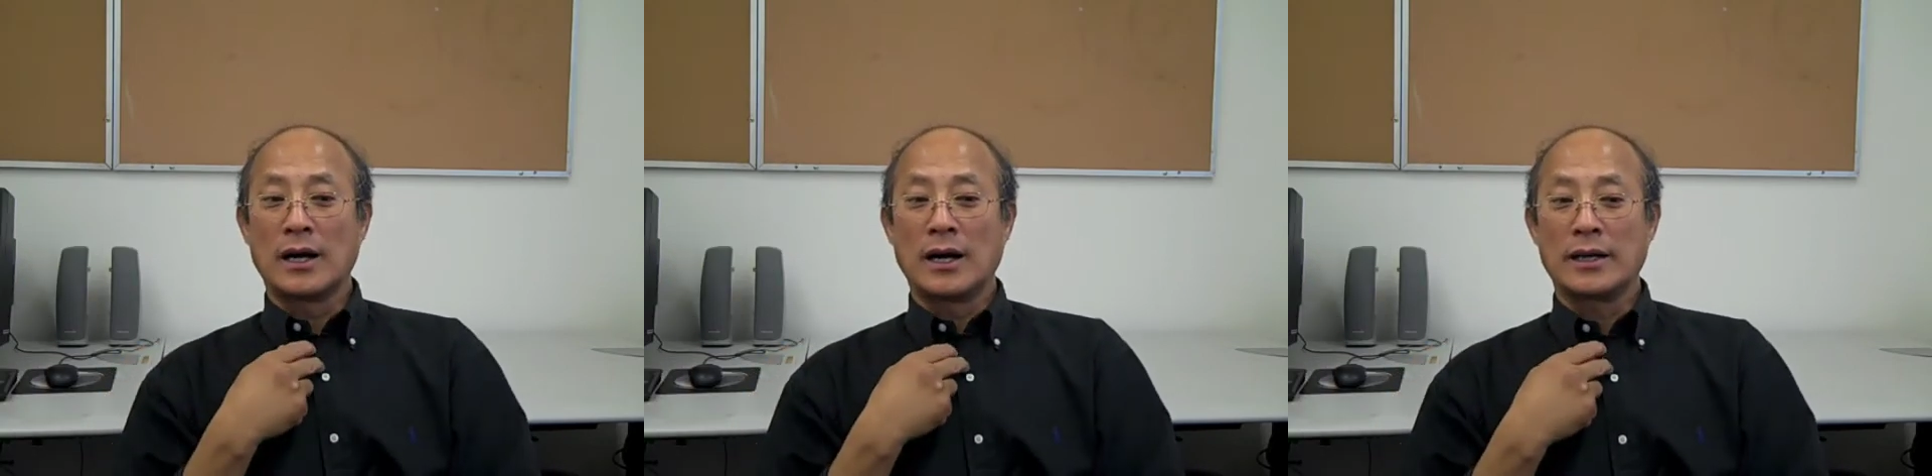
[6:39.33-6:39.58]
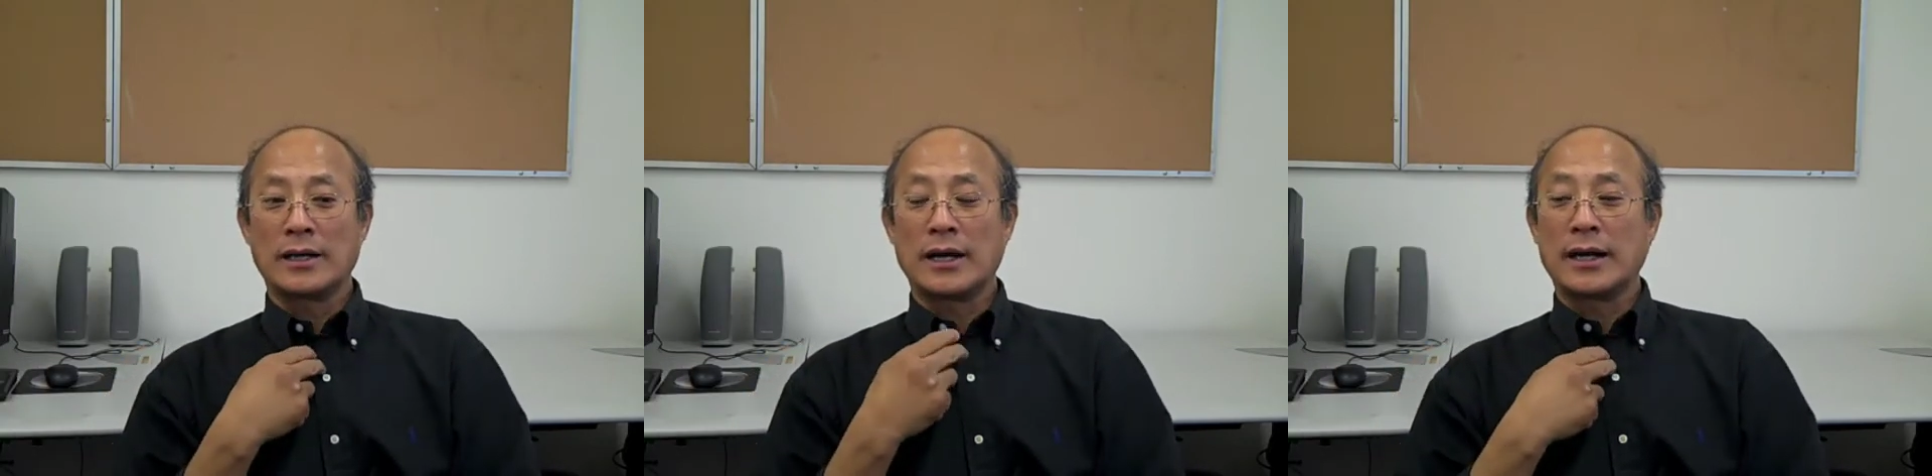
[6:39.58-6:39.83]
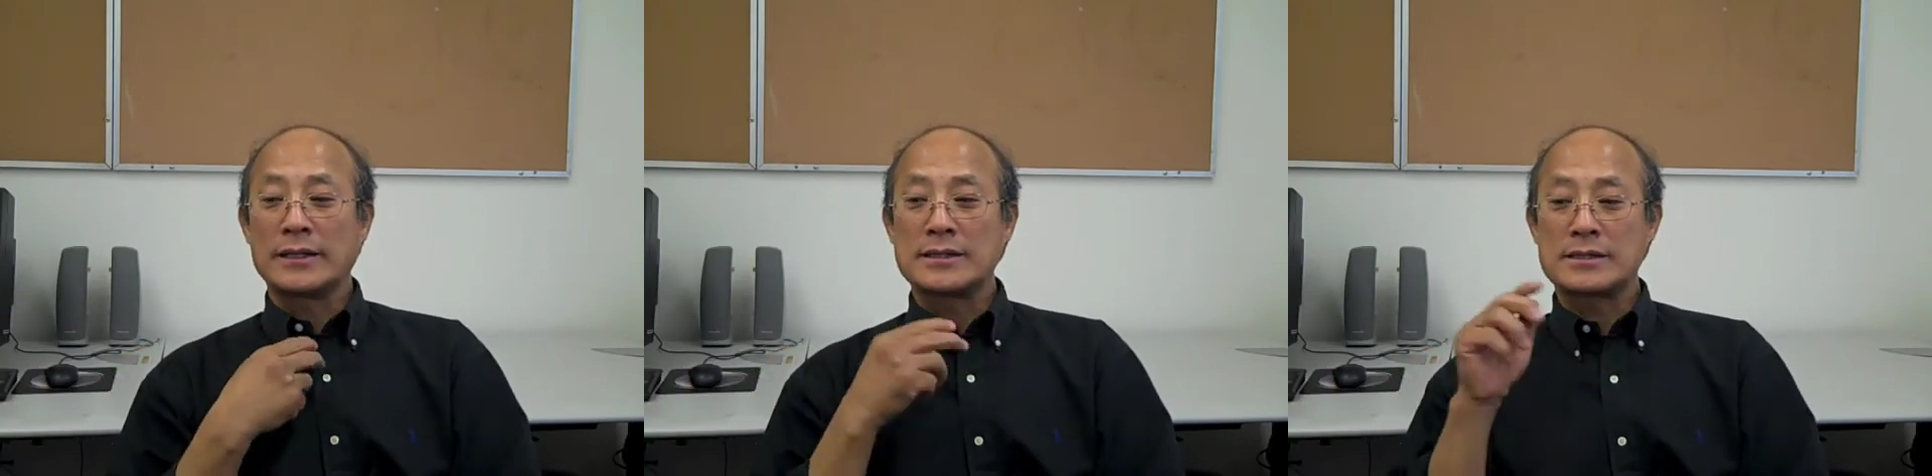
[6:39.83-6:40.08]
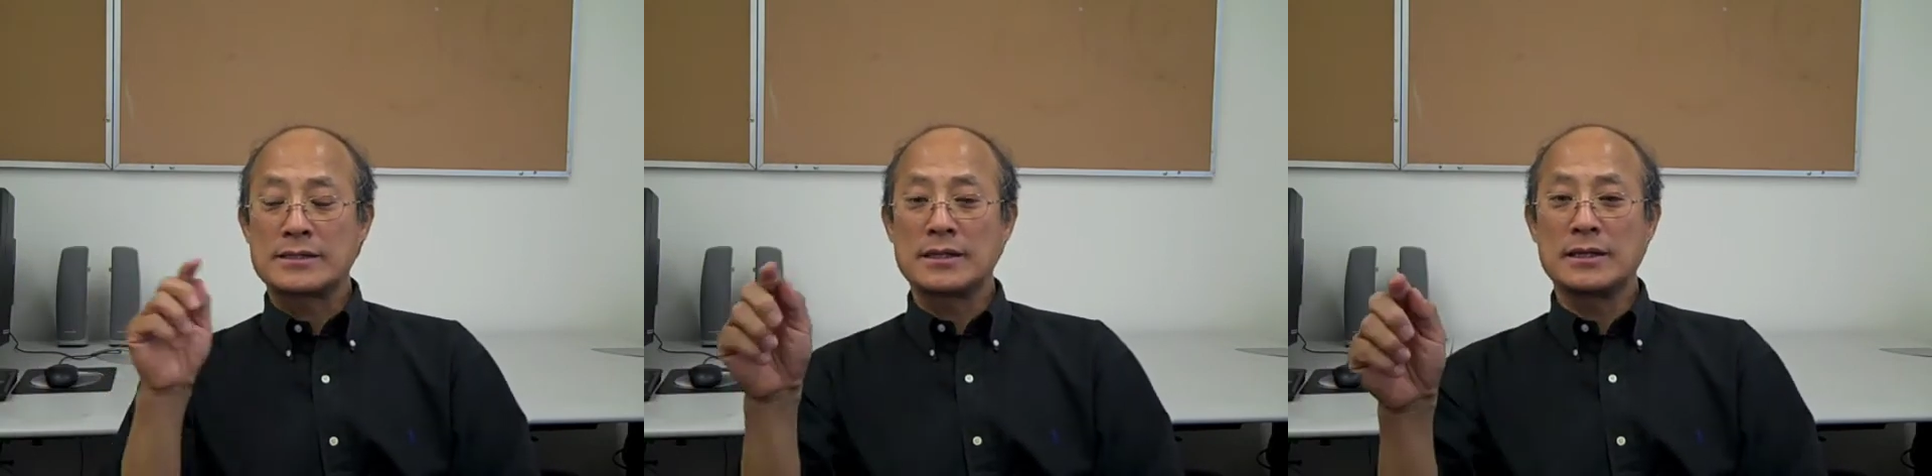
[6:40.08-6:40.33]
I, I
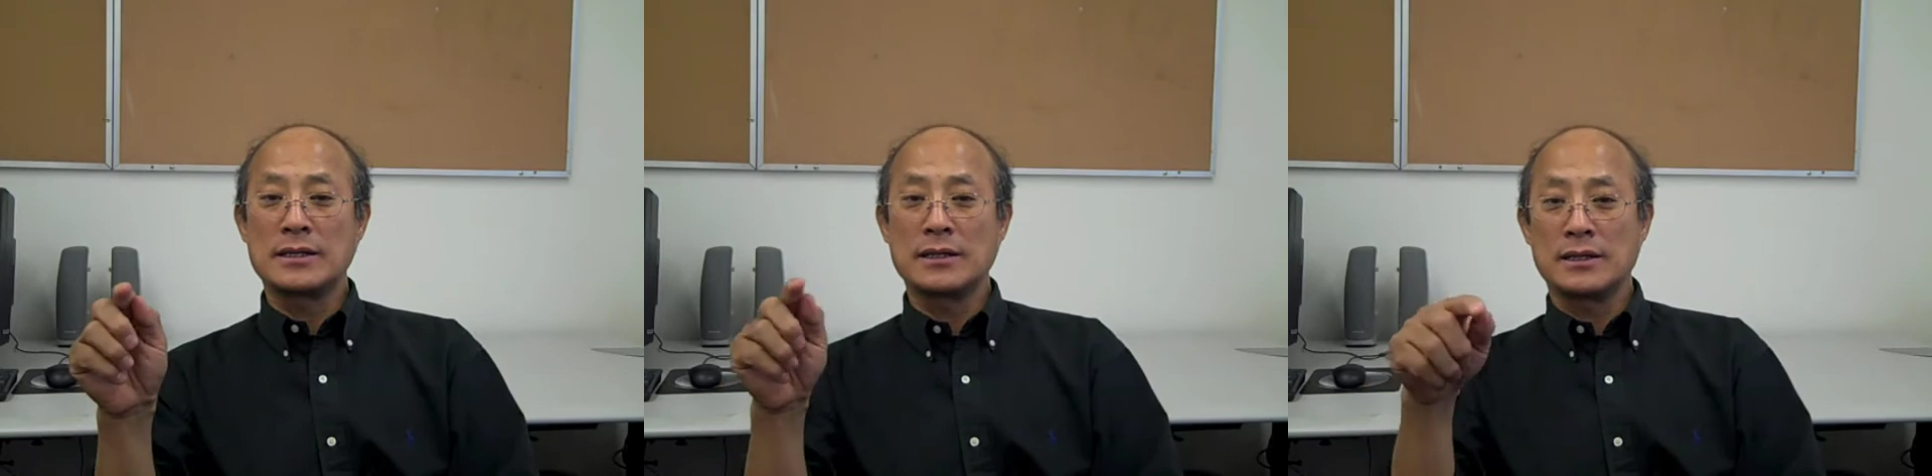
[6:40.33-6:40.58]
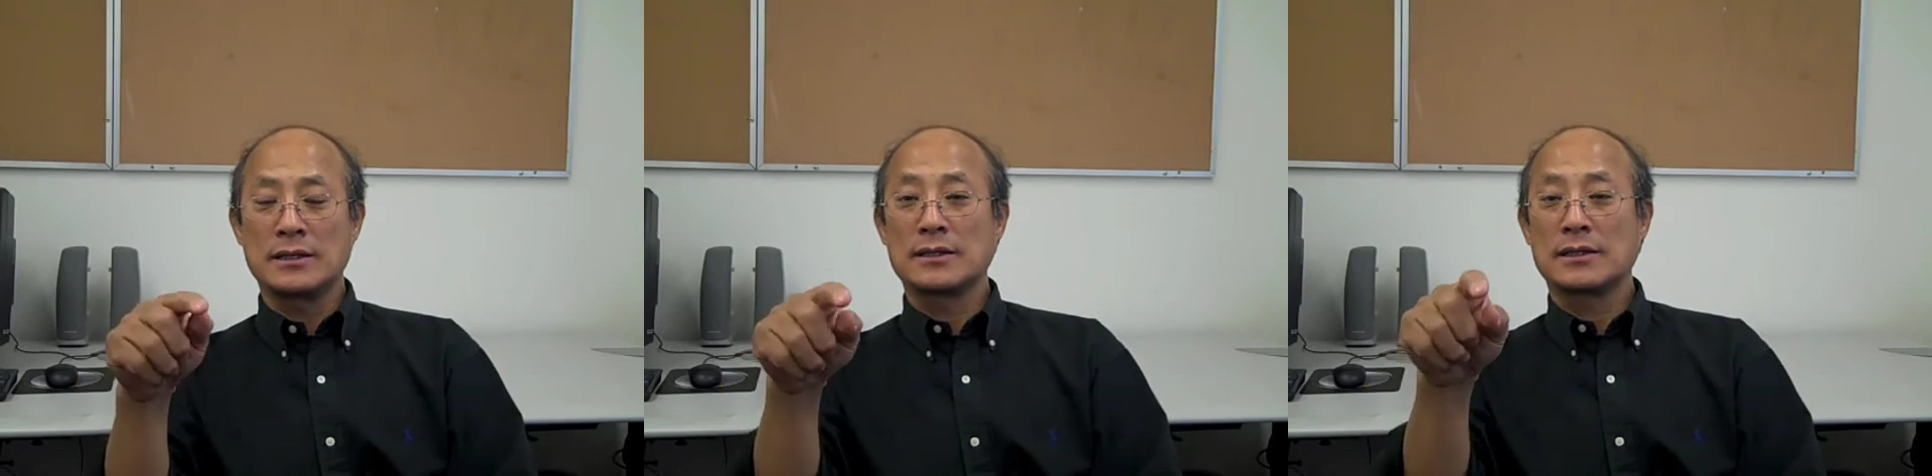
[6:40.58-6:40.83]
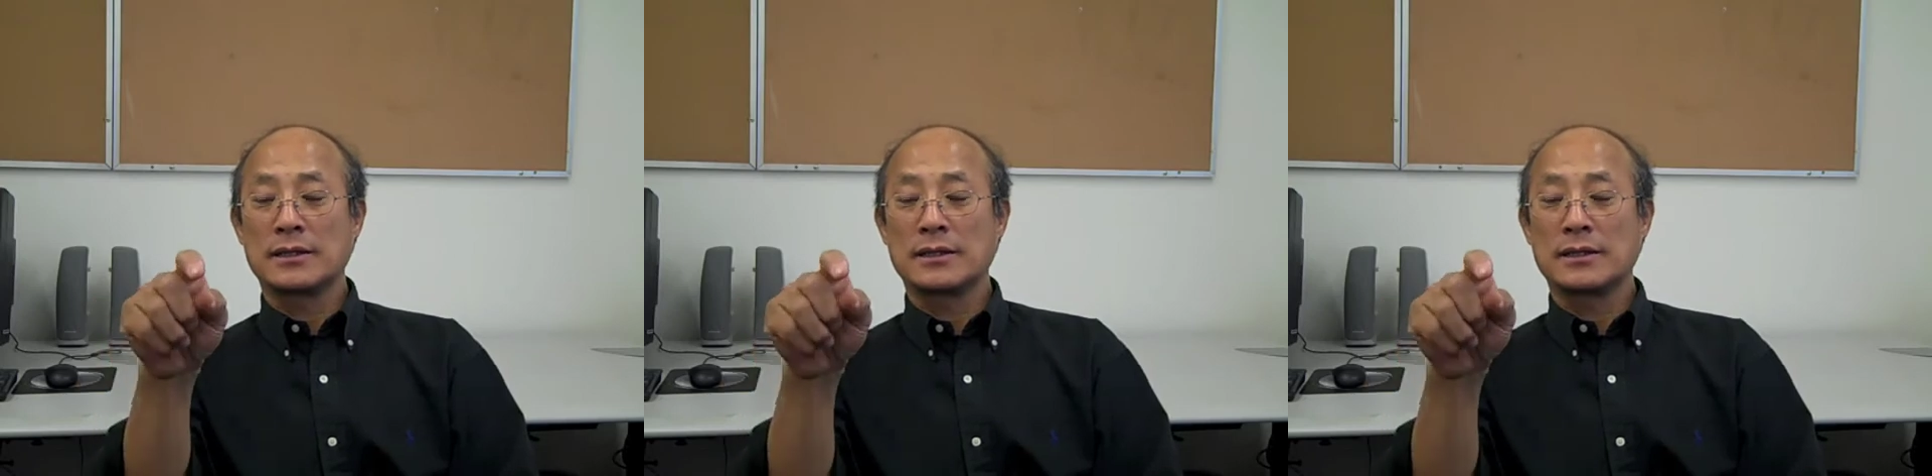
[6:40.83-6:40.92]
see